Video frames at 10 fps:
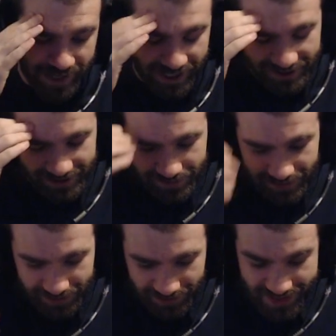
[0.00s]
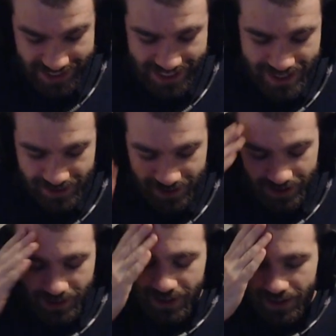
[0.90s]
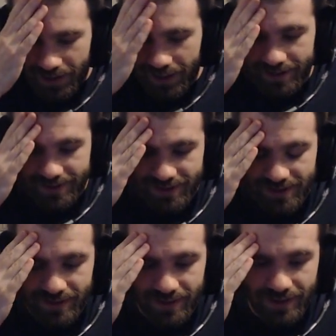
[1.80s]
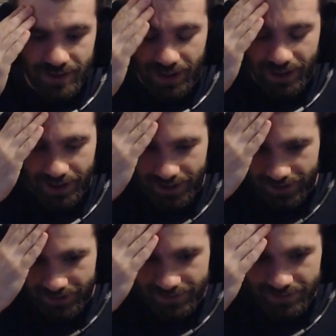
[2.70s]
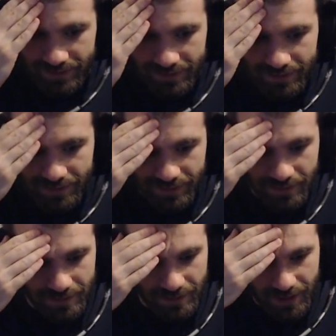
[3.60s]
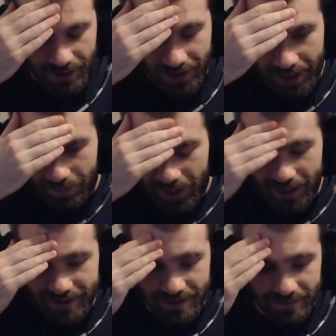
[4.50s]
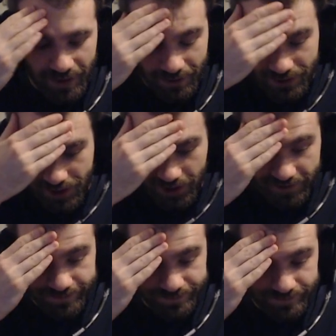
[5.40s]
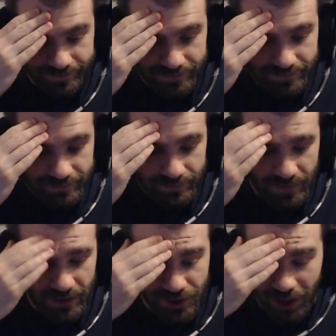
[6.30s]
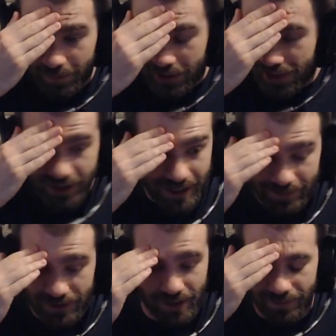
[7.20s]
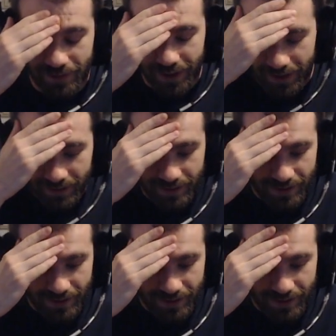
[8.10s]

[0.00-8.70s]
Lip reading: think that like heat is uh a lot of positive energy. So I'm just gonna keep stumbling